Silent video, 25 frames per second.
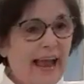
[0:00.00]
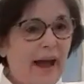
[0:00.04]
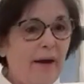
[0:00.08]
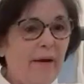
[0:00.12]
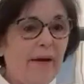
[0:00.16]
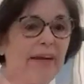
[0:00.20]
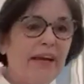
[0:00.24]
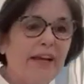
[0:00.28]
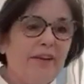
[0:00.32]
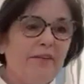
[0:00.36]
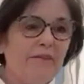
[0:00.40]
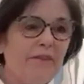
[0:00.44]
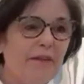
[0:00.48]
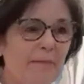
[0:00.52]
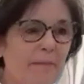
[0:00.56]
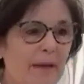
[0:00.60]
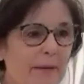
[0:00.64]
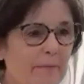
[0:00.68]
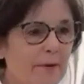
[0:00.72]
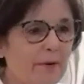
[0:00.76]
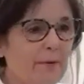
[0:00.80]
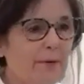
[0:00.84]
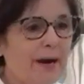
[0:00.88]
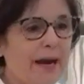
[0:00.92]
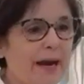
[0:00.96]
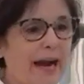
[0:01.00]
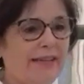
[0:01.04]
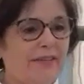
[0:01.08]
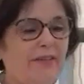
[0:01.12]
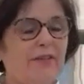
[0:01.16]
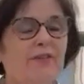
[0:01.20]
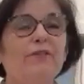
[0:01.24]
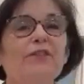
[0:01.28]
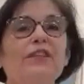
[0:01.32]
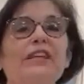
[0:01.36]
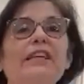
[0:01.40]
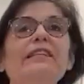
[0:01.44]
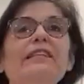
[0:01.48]
I got to remember where I was.
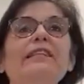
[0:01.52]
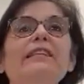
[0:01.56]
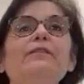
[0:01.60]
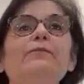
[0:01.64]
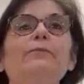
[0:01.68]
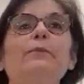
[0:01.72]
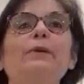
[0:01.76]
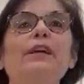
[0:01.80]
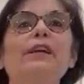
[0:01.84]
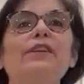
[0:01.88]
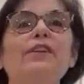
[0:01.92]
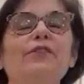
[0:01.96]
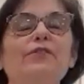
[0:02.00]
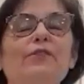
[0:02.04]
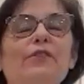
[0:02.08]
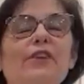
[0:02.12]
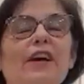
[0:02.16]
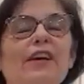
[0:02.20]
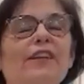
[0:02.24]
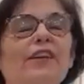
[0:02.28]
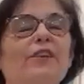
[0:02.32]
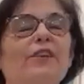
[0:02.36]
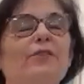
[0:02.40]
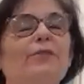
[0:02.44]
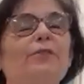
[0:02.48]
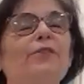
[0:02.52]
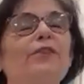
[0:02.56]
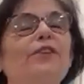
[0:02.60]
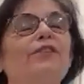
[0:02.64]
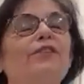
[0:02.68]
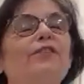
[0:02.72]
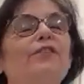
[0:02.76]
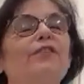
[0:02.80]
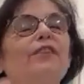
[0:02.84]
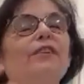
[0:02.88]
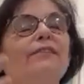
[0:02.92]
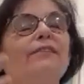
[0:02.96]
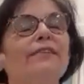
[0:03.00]
So this is when you got to cool
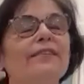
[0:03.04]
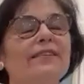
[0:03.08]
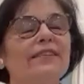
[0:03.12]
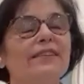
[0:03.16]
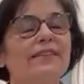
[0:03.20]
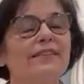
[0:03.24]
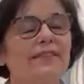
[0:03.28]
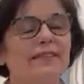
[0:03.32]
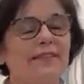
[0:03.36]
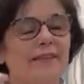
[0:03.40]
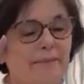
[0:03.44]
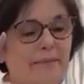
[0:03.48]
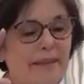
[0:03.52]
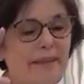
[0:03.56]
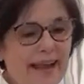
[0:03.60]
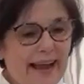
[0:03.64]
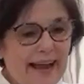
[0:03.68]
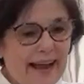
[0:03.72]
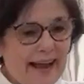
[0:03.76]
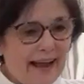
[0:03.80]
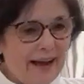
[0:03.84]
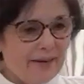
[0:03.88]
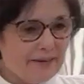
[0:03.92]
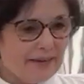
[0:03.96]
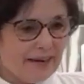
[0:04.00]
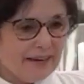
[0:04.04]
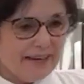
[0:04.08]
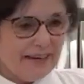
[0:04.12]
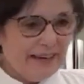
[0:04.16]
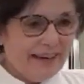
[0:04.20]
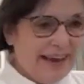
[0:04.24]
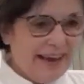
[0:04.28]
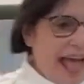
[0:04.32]
your nervous system down.